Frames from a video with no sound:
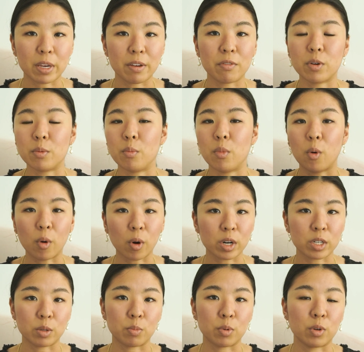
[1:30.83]
even more
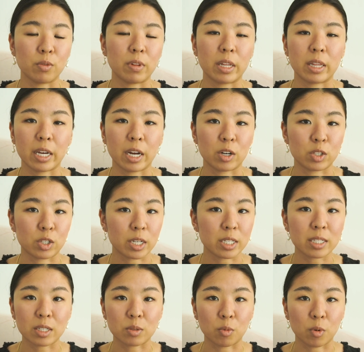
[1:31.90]
to prove that they are
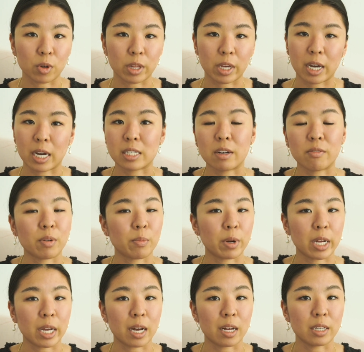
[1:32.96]
just as worthy as
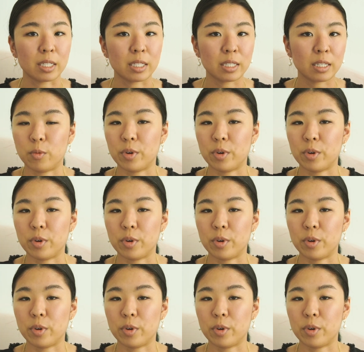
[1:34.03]
everybody else.